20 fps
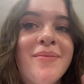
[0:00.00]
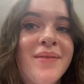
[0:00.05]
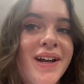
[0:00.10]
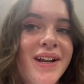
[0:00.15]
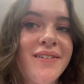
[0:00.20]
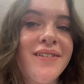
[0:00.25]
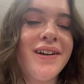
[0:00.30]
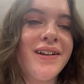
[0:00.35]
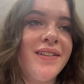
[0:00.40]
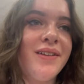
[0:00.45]

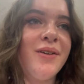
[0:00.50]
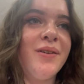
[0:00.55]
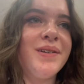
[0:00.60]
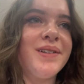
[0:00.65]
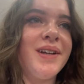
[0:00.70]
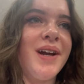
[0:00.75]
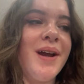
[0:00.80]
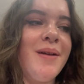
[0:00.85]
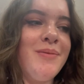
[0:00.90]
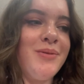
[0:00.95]
kind of running low on
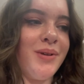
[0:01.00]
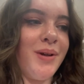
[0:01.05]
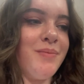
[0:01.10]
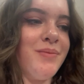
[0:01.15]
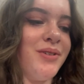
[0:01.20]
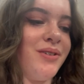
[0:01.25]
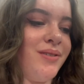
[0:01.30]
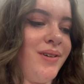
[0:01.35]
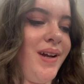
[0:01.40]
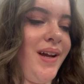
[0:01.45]
time, so I'm
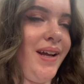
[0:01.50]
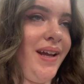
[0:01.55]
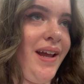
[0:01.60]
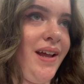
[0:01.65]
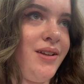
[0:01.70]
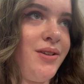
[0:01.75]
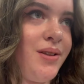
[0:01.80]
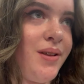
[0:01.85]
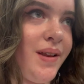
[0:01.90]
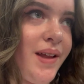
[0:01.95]
sorry I
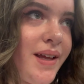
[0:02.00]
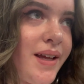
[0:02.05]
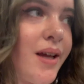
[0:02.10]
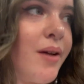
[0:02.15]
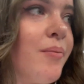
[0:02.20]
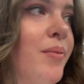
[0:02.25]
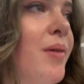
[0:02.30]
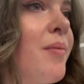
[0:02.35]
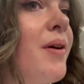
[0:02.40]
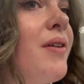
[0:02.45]
can't do the like,
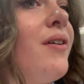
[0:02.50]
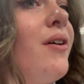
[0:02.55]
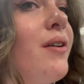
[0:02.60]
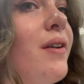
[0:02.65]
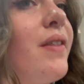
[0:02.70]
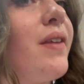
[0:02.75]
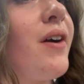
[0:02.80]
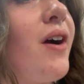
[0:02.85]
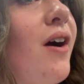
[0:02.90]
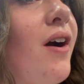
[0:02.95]
put my phone
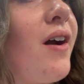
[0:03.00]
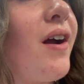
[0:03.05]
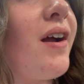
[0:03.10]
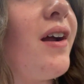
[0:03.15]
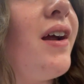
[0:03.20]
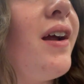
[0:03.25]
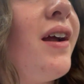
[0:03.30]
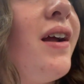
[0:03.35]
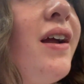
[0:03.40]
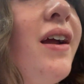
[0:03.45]
in the cart,
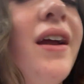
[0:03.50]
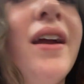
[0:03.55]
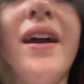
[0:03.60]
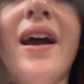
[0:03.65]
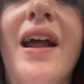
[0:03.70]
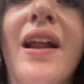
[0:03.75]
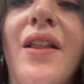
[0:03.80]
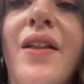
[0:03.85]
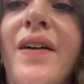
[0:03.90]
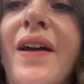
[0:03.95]

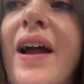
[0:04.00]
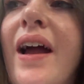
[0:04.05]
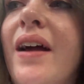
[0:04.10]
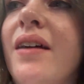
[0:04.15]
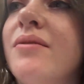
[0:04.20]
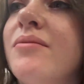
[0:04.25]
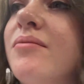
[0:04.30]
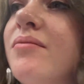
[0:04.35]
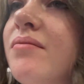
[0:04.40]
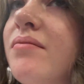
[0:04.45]
kind of look
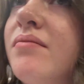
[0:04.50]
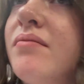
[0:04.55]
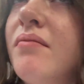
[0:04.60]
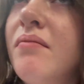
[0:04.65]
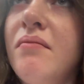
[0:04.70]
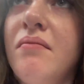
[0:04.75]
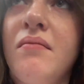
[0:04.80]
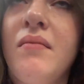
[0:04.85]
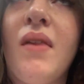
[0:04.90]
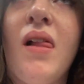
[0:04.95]
at
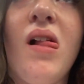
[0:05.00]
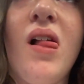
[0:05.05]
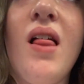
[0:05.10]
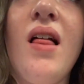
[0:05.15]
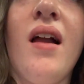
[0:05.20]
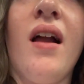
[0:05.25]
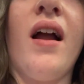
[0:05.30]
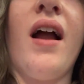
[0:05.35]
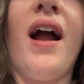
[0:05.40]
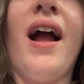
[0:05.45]

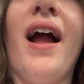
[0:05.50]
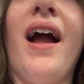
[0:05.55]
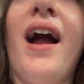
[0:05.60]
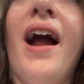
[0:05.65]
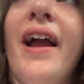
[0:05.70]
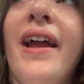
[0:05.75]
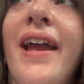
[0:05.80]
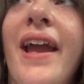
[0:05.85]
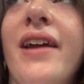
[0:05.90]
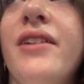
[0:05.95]
the,
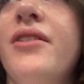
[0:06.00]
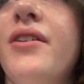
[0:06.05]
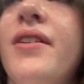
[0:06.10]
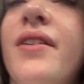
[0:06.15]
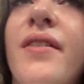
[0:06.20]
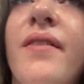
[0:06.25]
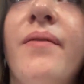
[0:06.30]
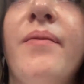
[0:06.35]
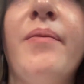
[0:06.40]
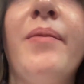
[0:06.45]
I can't do
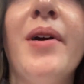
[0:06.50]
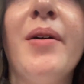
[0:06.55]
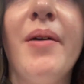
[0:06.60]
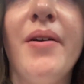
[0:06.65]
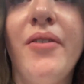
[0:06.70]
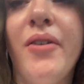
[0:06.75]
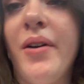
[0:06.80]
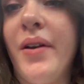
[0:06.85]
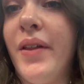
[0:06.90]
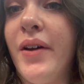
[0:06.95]
the put
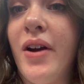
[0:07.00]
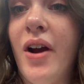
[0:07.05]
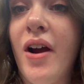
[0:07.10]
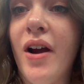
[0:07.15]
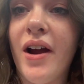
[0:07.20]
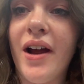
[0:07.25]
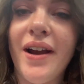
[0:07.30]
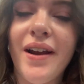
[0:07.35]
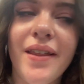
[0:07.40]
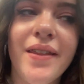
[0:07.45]
my phone in the
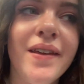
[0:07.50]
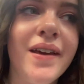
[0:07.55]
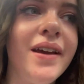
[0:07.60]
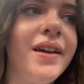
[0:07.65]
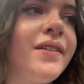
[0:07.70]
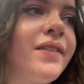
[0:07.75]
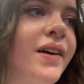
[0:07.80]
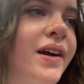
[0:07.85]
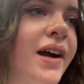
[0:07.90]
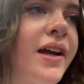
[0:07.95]
cart kind of
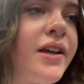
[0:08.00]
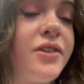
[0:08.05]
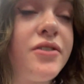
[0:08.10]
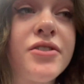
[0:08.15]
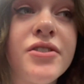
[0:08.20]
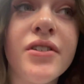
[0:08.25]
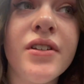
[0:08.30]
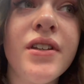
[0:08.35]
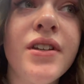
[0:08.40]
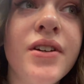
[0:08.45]
thing like I
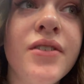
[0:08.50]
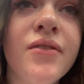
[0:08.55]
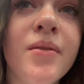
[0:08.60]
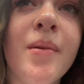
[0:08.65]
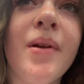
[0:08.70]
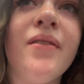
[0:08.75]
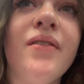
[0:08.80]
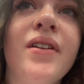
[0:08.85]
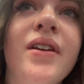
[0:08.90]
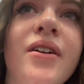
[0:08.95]
usually do for
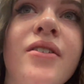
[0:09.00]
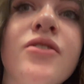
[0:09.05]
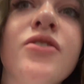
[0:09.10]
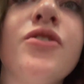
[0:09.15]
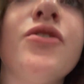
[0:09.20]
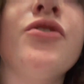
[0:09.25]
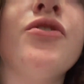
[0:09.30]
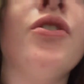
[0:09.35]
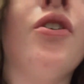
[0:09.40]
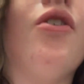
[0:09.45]
my videos,
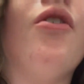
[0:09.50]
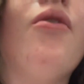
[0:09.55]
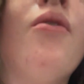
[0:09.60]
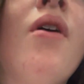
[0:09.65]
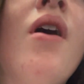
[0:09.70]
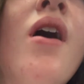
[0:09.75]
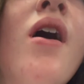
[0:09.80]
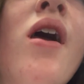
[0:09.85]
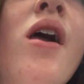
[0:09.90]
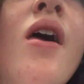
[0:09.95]
so
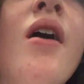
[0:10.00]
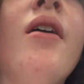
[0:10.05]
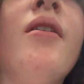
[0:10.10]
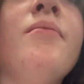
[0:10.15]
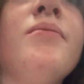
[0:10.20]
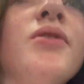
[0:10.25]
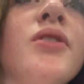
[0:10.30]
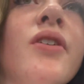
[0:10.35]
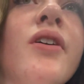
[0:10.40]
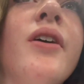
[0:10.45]

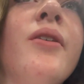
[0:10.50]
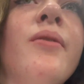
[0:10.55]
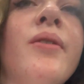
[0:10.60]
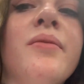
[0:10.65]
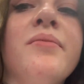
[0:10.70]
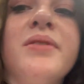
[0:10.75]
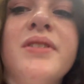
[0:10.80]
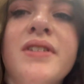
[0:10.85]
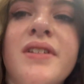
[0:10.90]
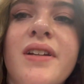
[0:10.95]
I'm sorry.
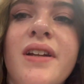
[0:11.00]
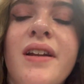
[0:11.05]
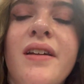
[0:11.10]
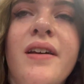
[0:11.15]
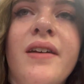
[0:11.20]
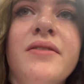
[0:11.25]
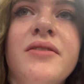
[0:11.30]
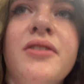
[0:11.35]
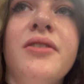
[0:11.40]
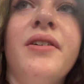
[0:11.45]
I'm just gonna
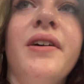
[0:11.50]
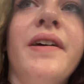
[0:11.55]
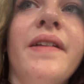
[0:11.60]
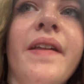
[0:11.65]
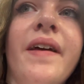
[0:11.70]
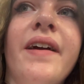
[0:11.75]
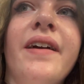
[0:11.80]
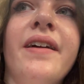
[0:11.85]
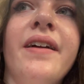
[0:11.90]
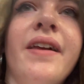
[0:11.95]
have to do it
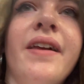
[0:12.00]
like